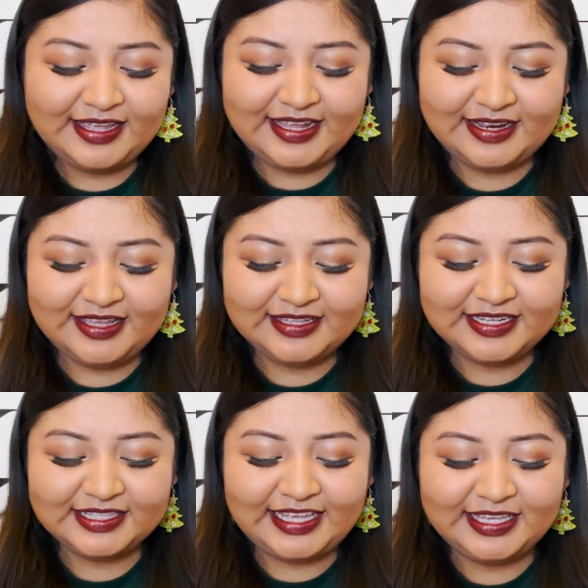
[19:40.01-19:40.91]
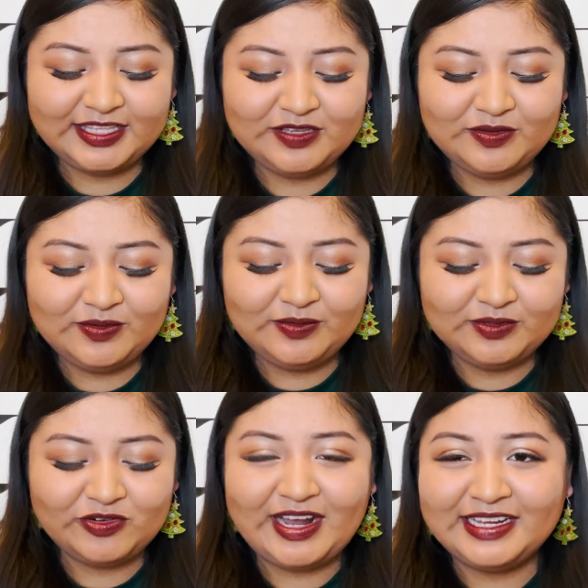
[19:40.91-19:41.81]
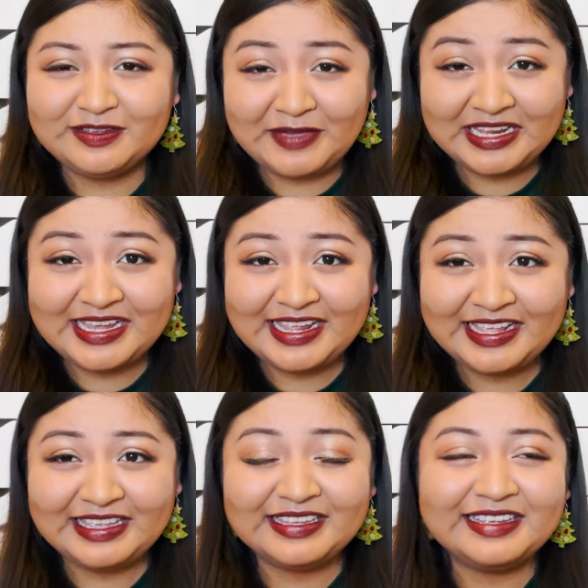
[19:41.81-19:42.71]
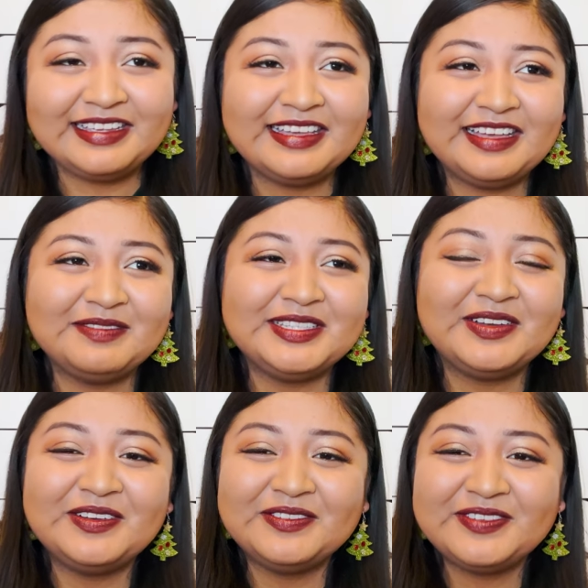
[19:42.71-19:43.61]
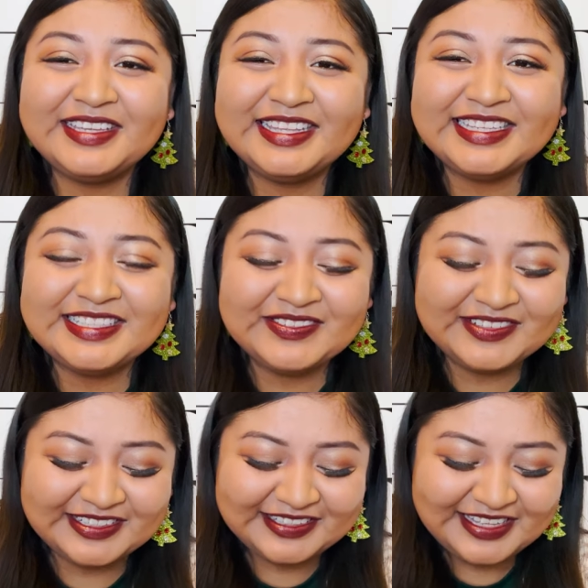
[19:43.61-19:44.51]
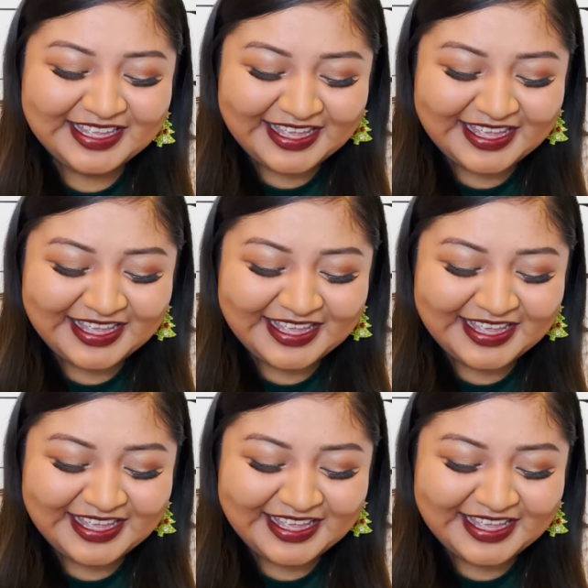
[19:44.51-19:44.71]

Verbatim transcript: and he does like to try to maintain it um, so hopefully this will